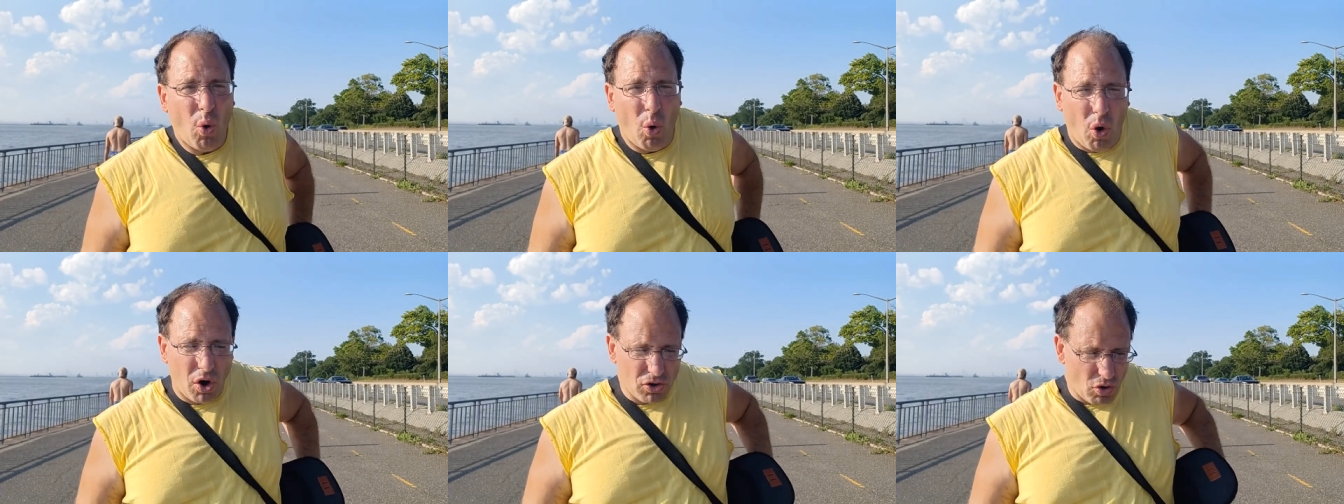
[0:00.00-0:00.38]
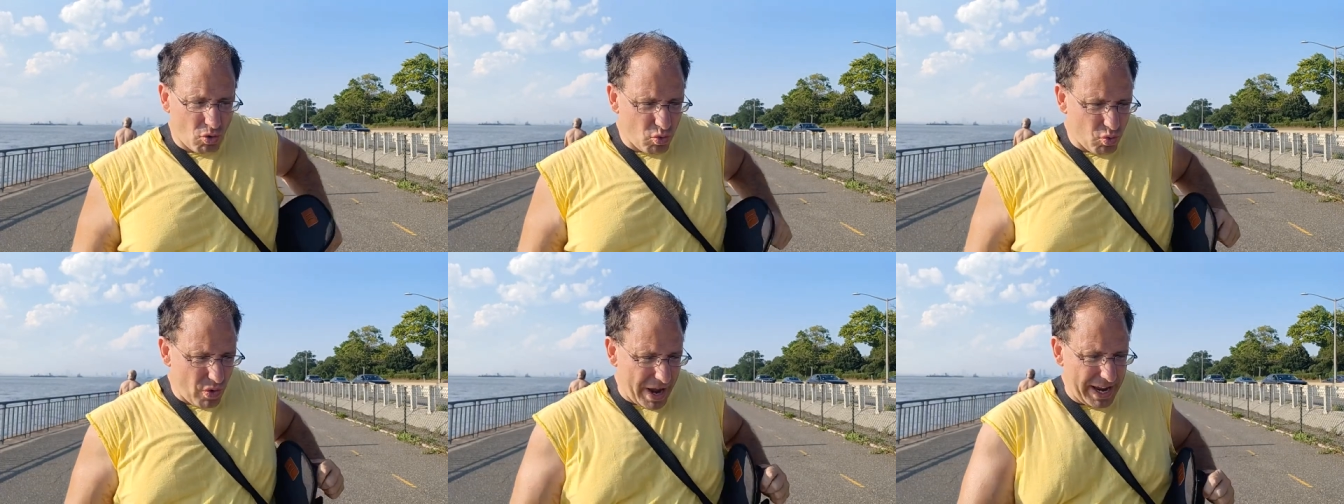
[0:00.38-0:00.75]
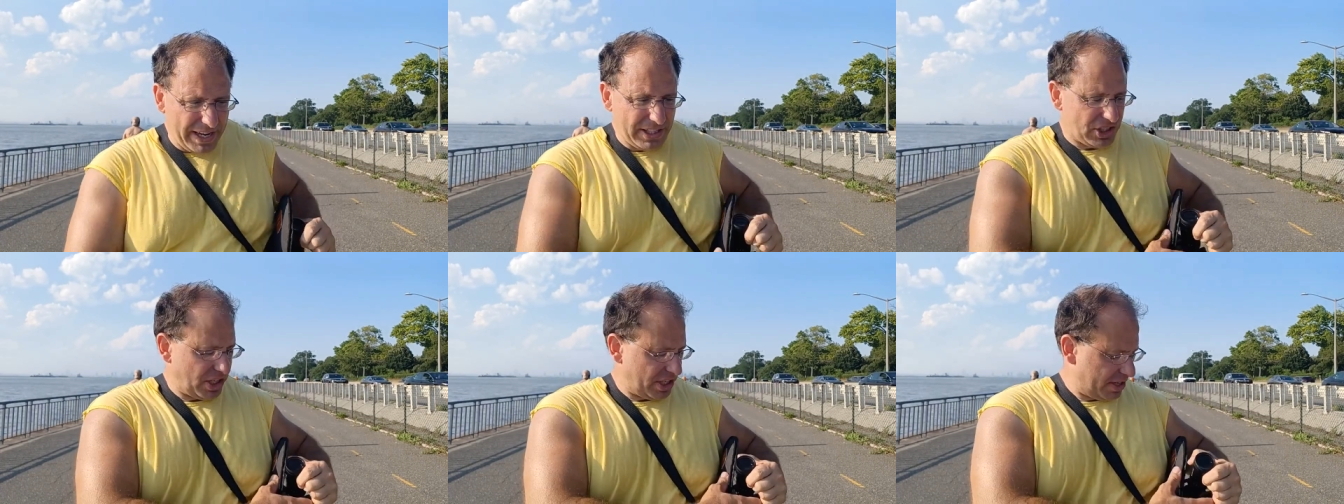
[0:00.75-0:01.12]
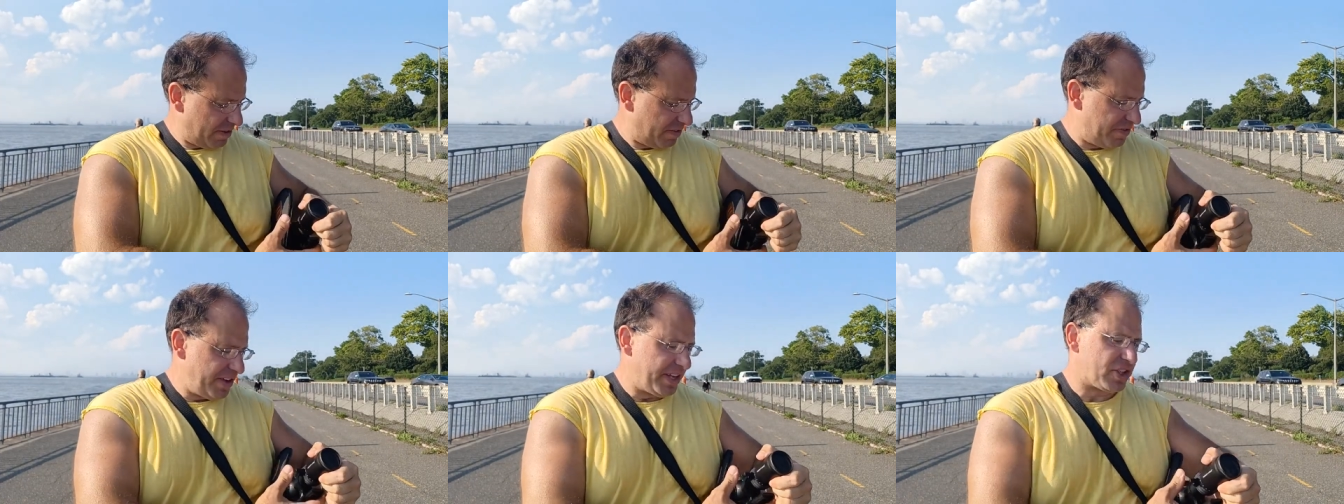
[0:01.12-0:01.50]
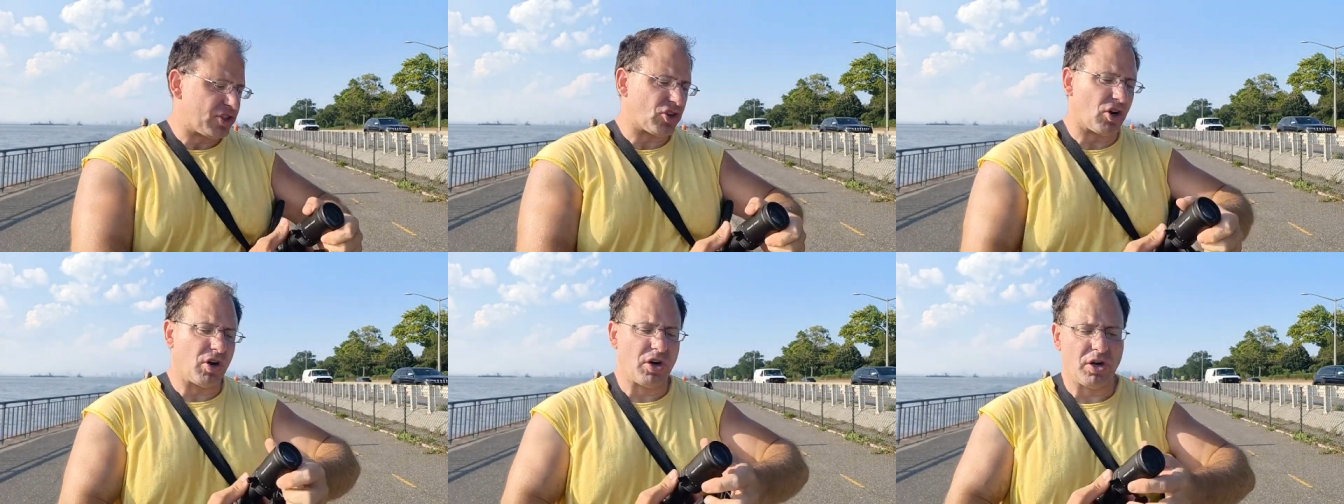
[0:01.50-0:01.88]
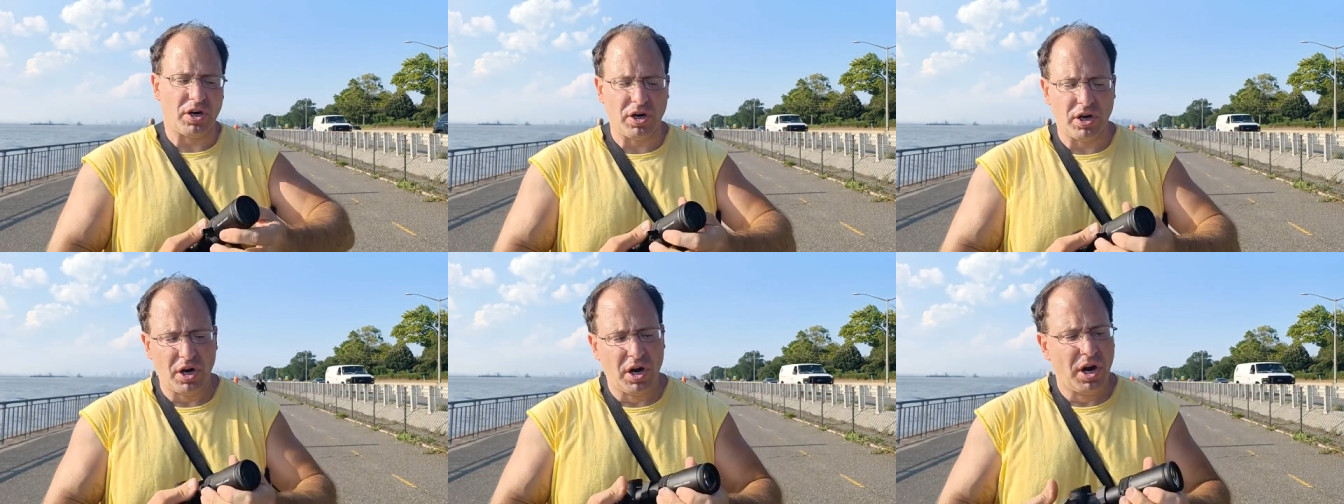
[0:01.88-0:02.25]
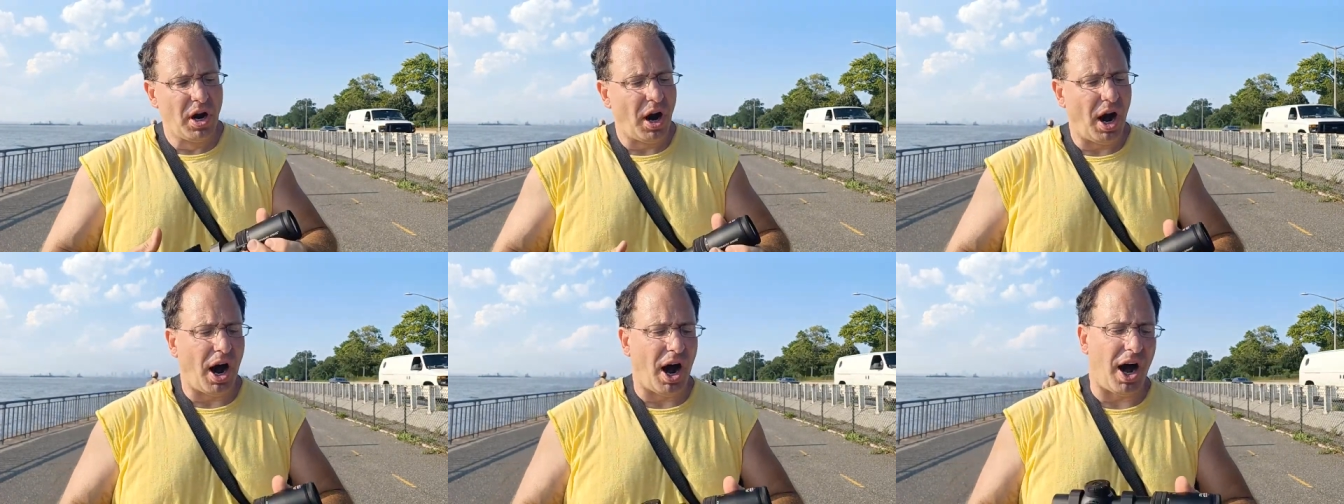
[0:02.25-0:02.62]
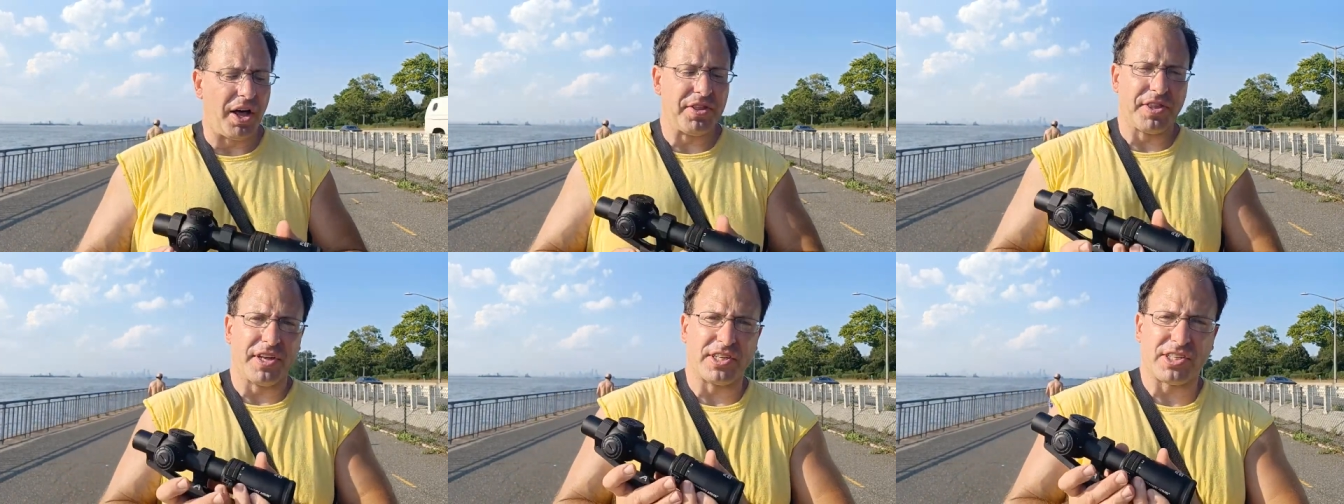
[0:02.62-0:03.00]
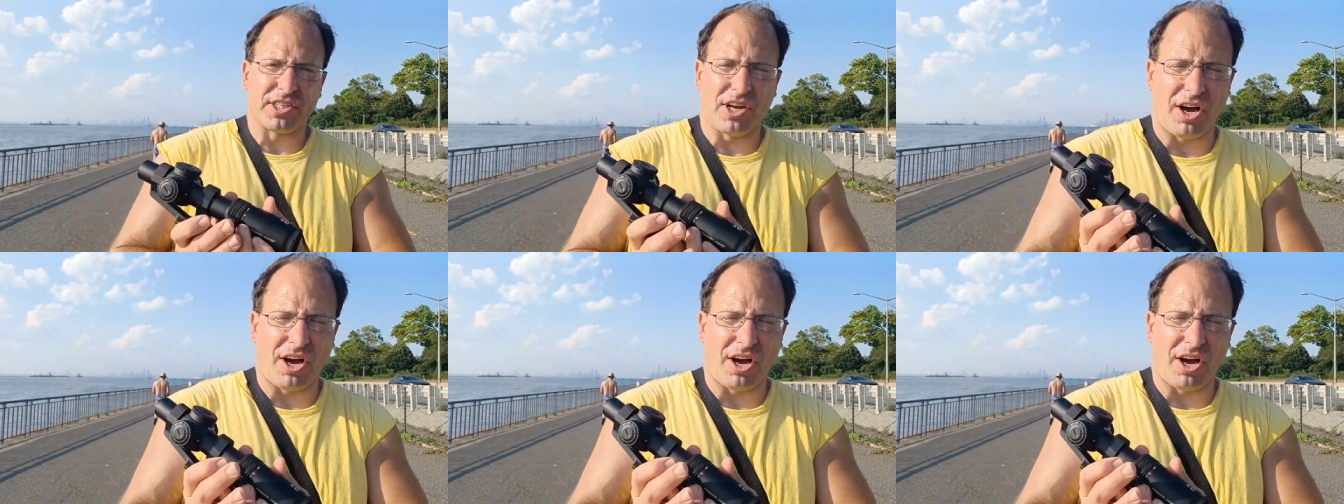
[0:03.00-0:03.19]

auto-ranging feature on this